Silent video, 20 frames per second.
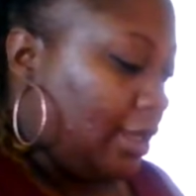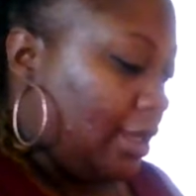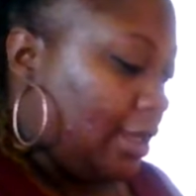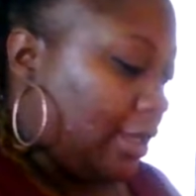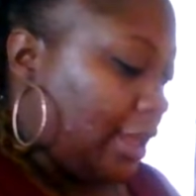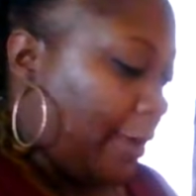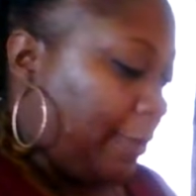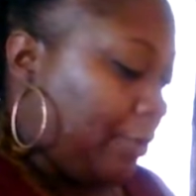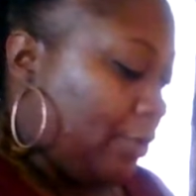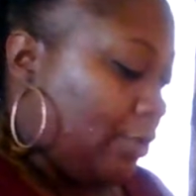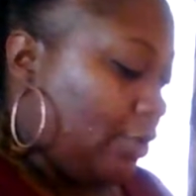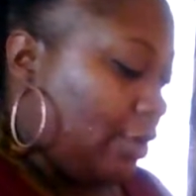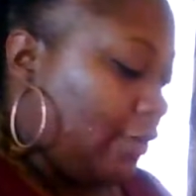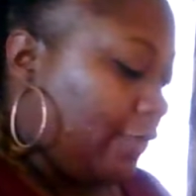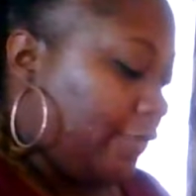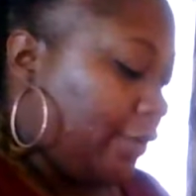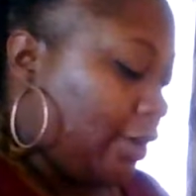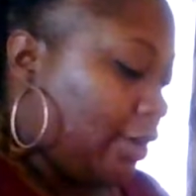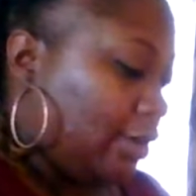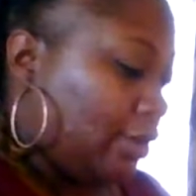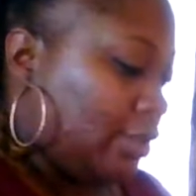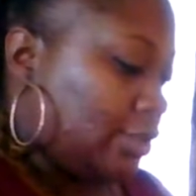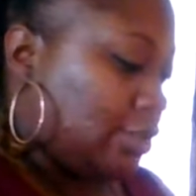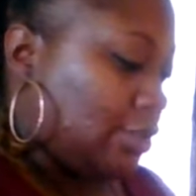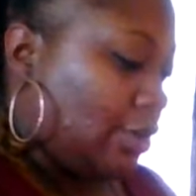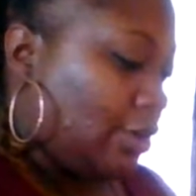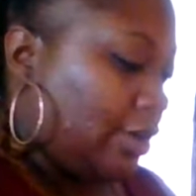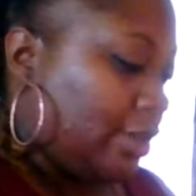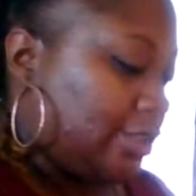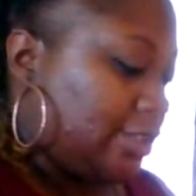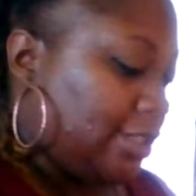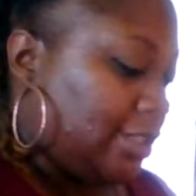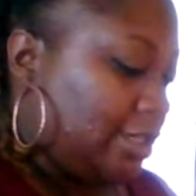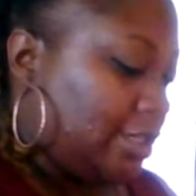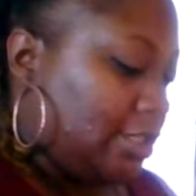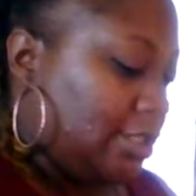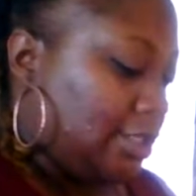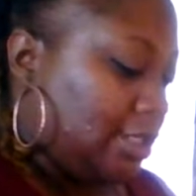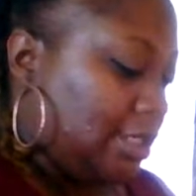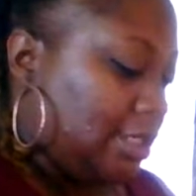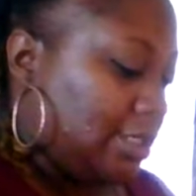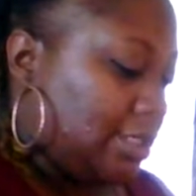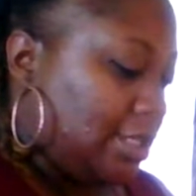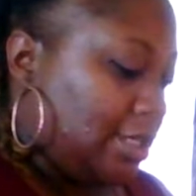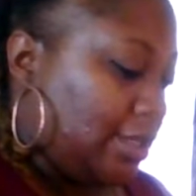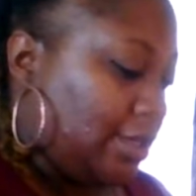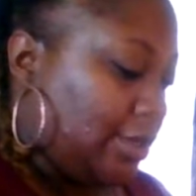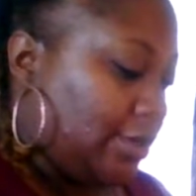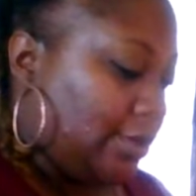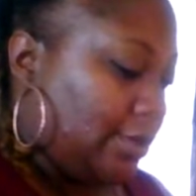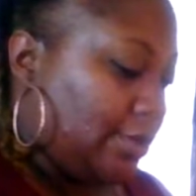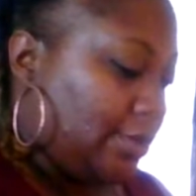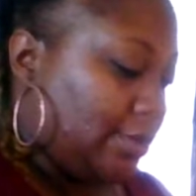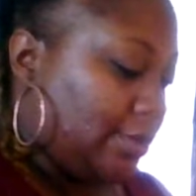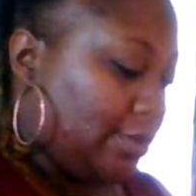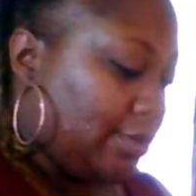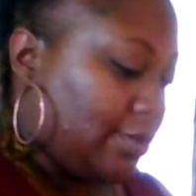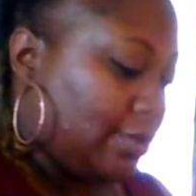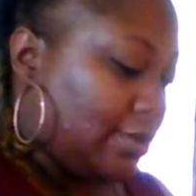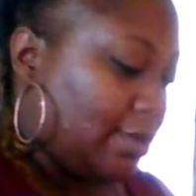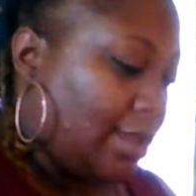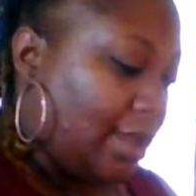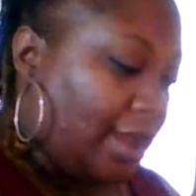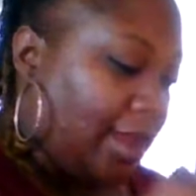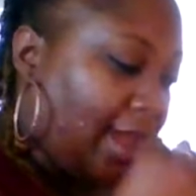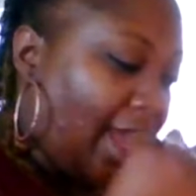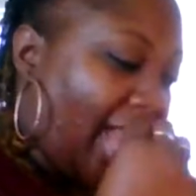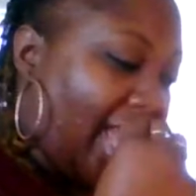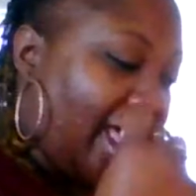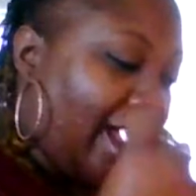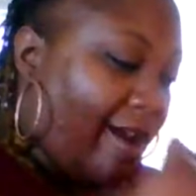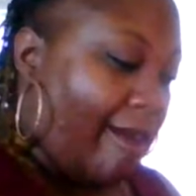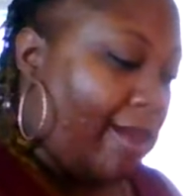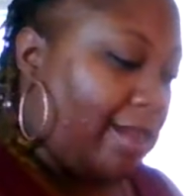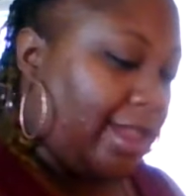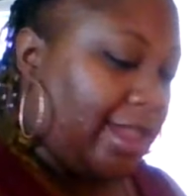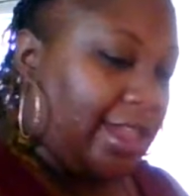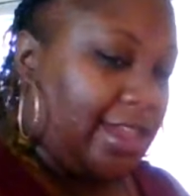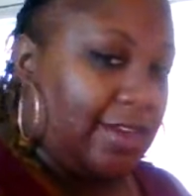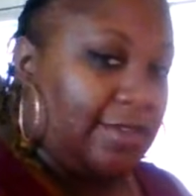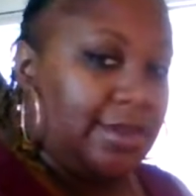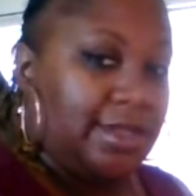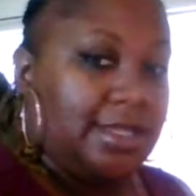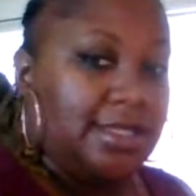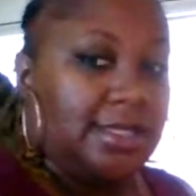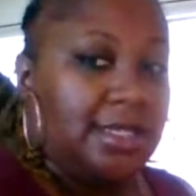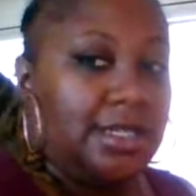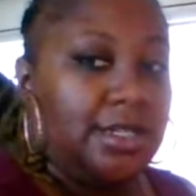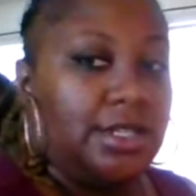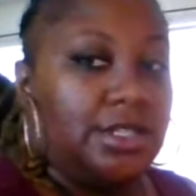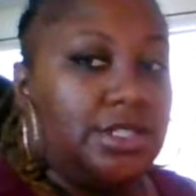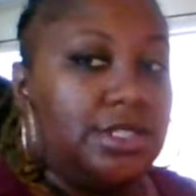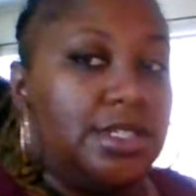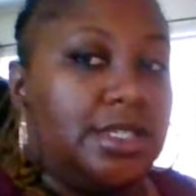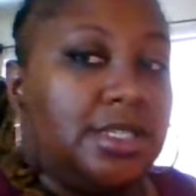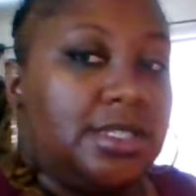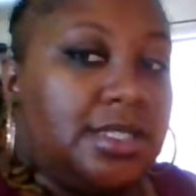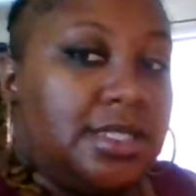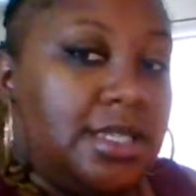Capricorn, Virgo, Taurus energy is here. Aries energy is